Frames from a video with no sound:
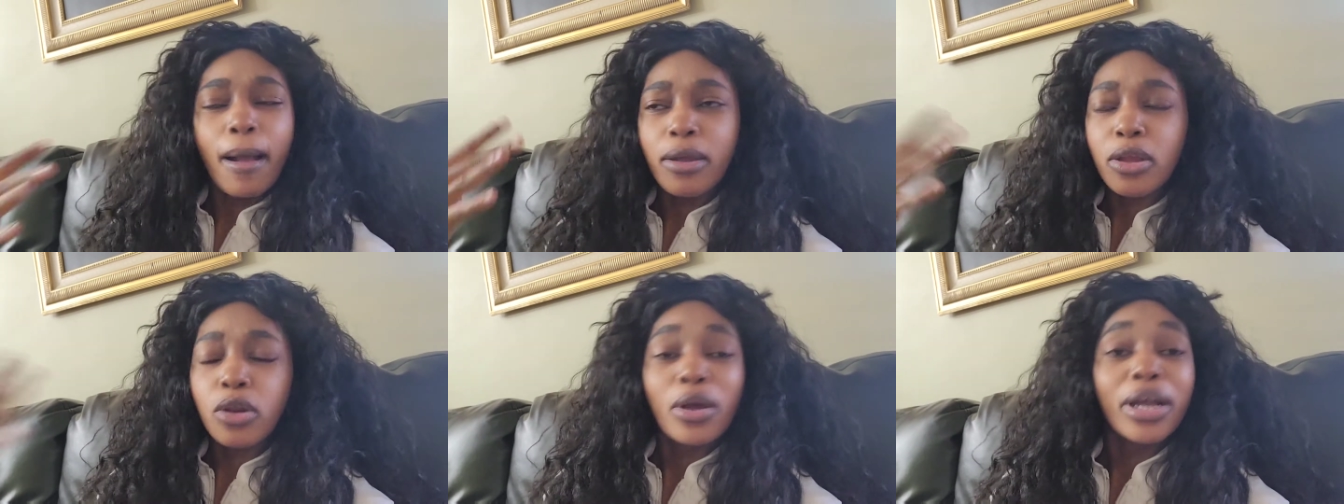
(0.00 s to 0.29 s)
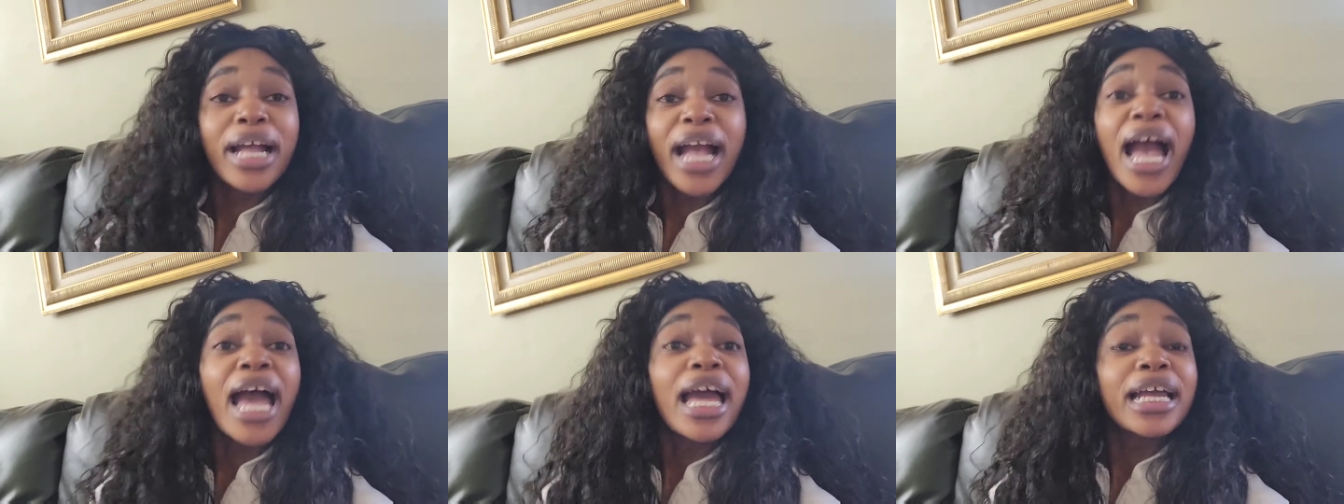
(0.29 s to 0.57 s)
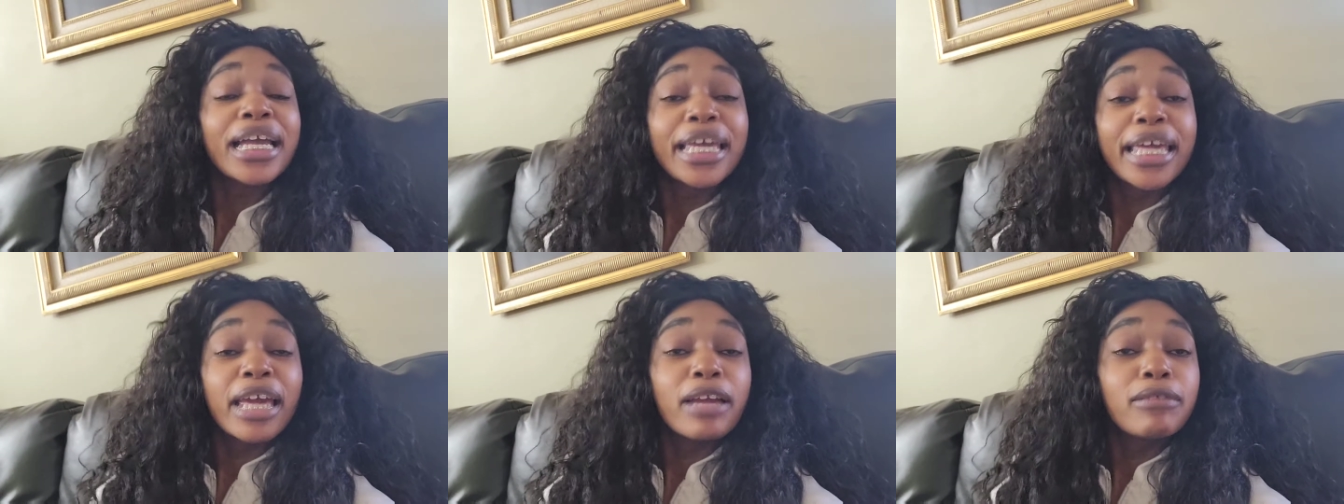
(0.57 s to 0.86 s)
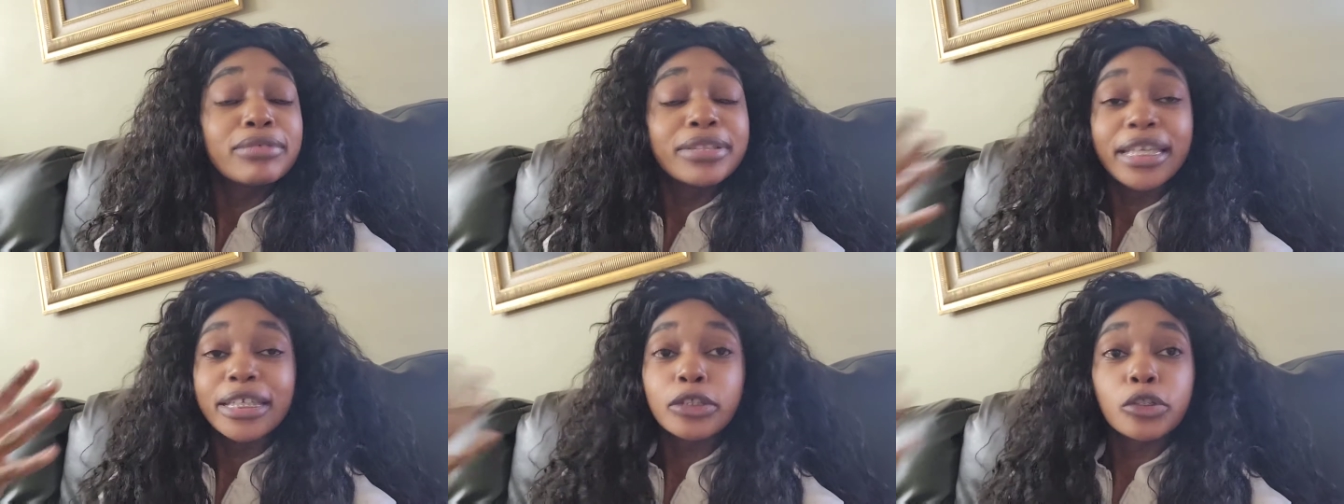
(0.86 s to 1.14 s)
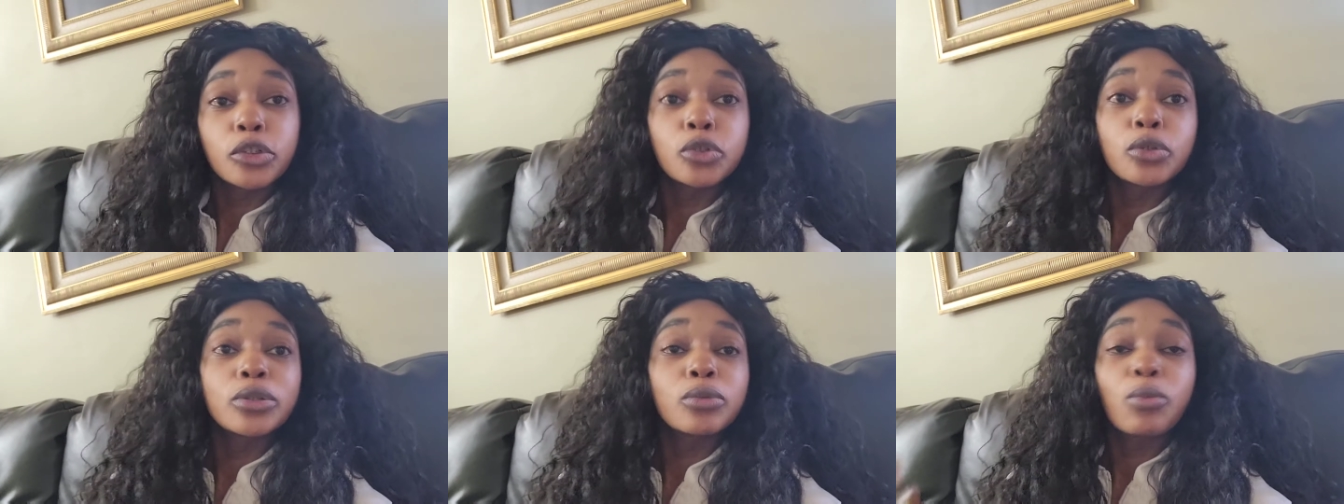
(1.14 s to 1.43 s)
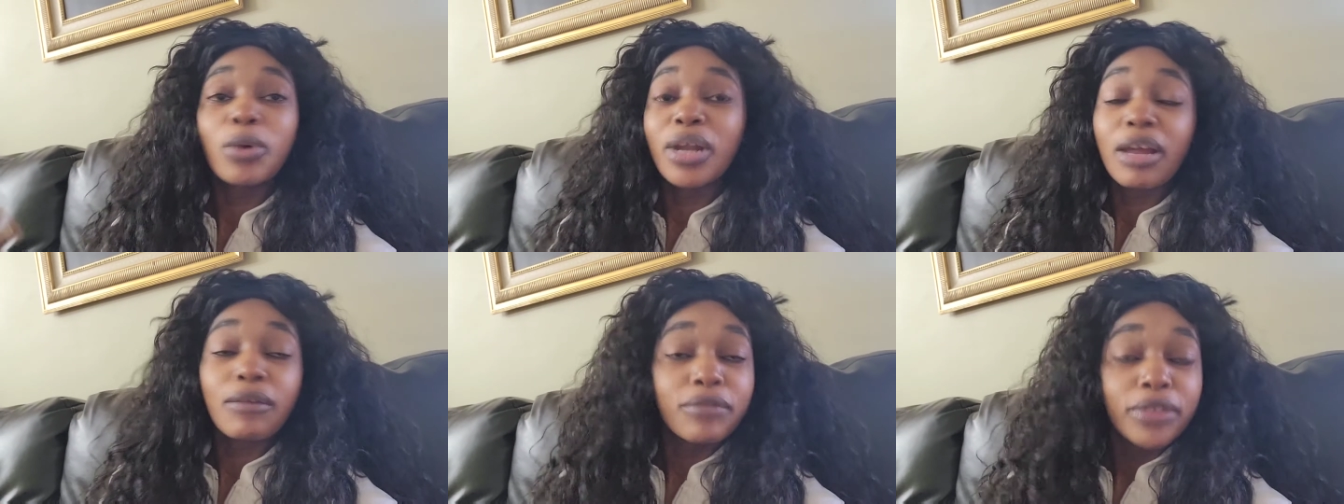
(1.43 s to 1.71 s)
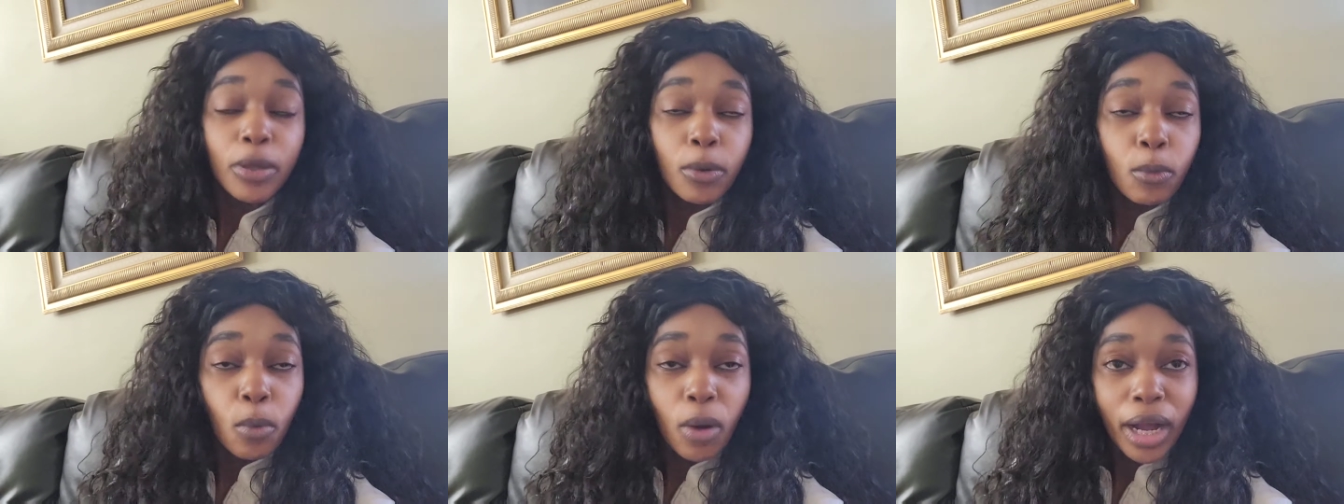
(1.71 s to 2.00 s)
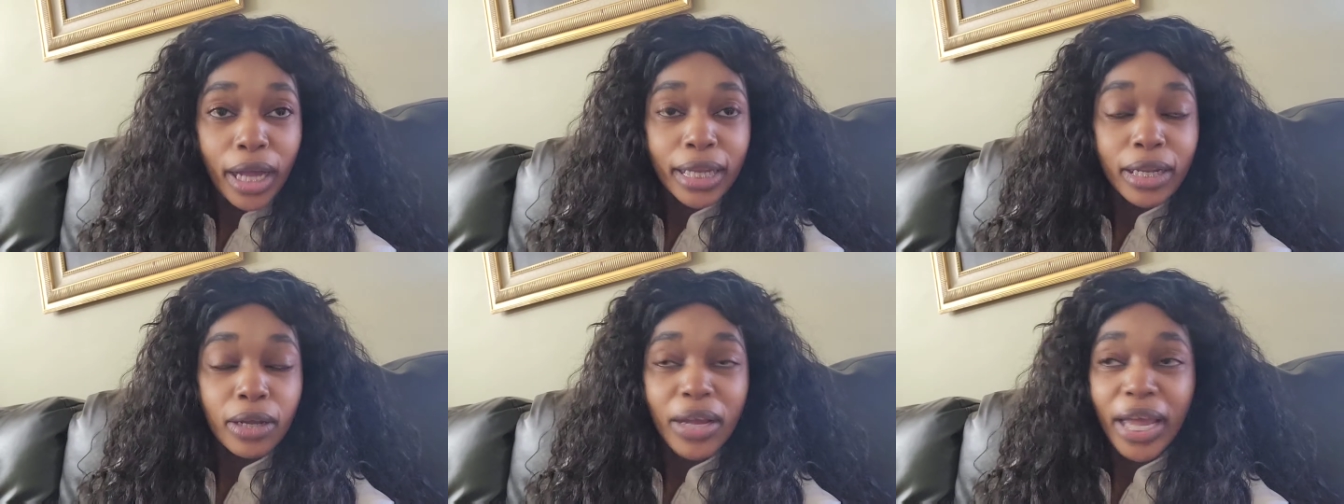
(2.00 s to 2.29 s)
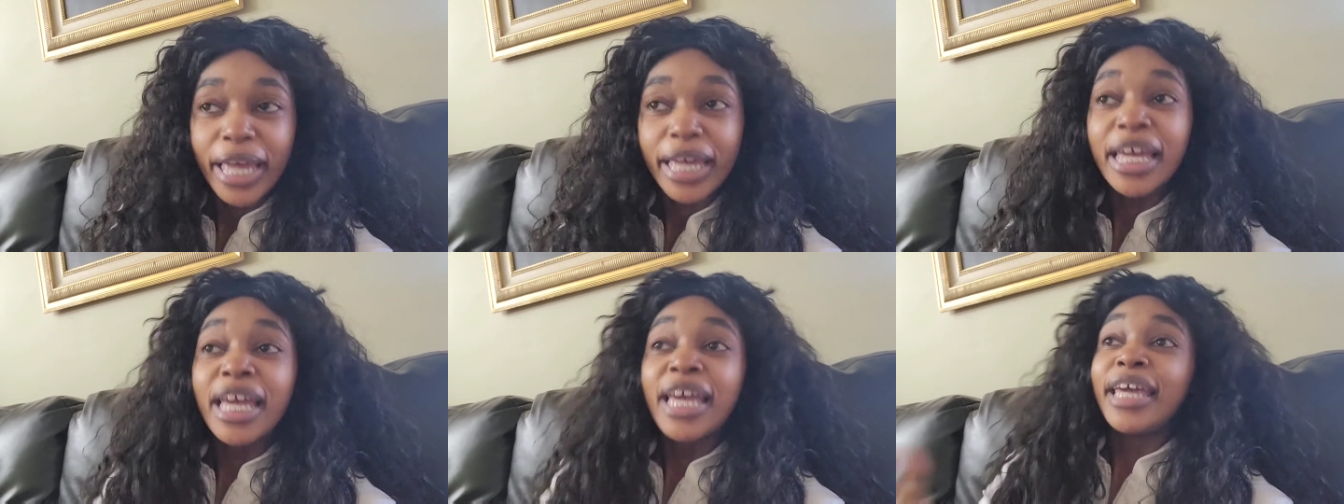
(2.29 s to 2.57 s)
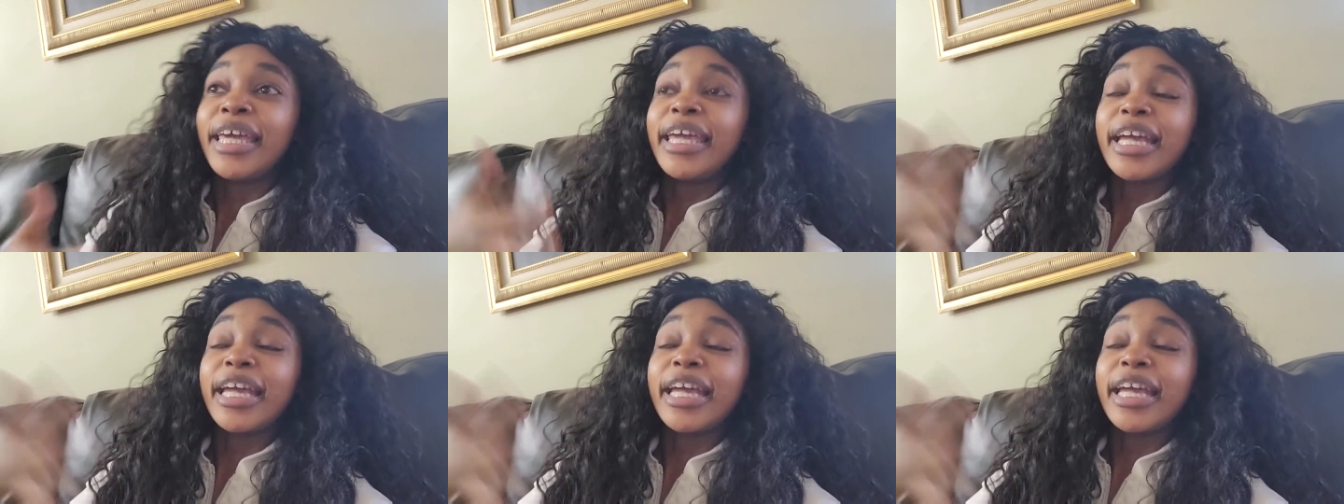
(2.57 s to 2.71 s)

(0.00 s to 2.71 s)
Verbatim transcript: you know, God gives his children whatever they want. Okay.